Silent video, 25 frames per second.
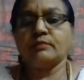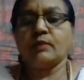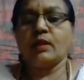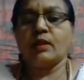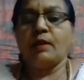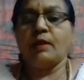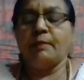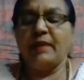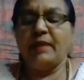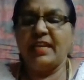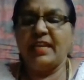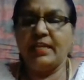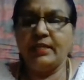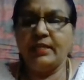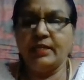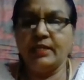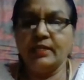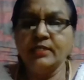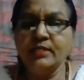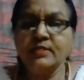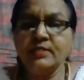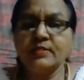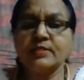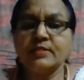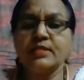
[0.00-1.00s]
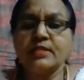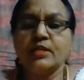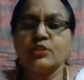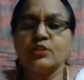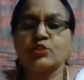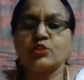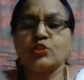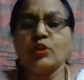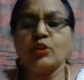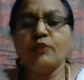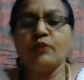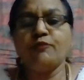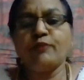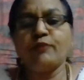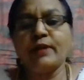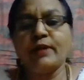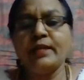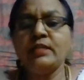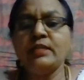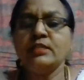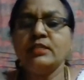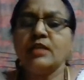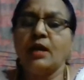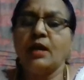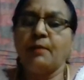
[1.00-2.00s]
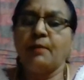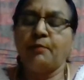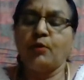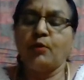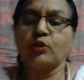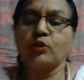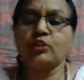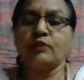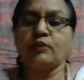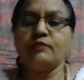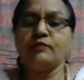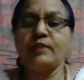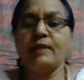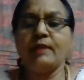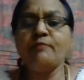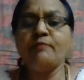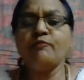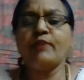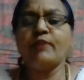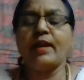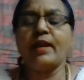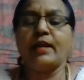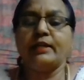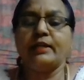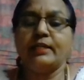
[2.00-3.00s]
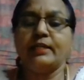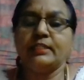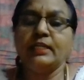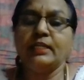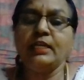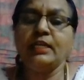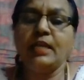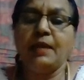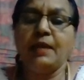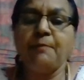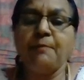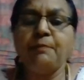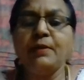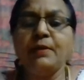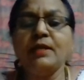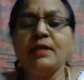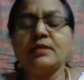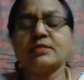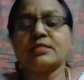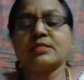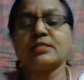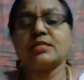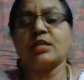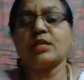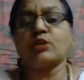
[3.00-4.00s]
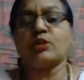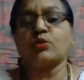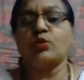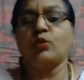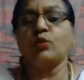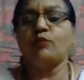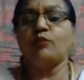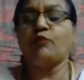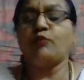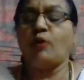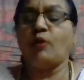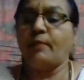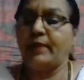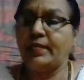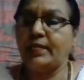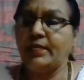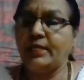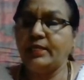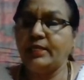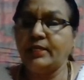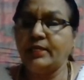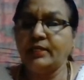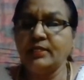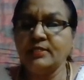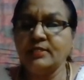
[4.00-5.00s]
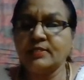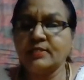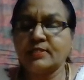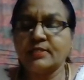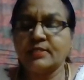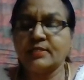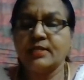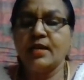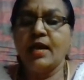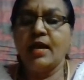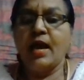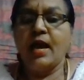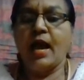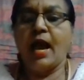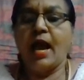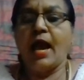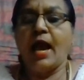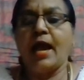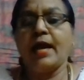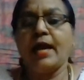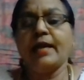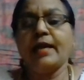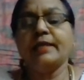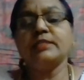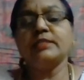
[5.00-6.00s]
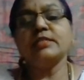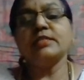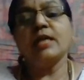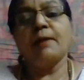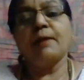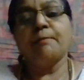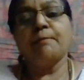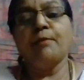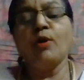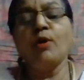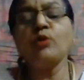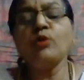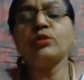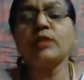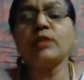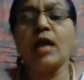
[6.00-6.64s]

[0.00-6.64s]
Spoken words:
many years. So you find both of them were under the imperialistic rule for many years, and both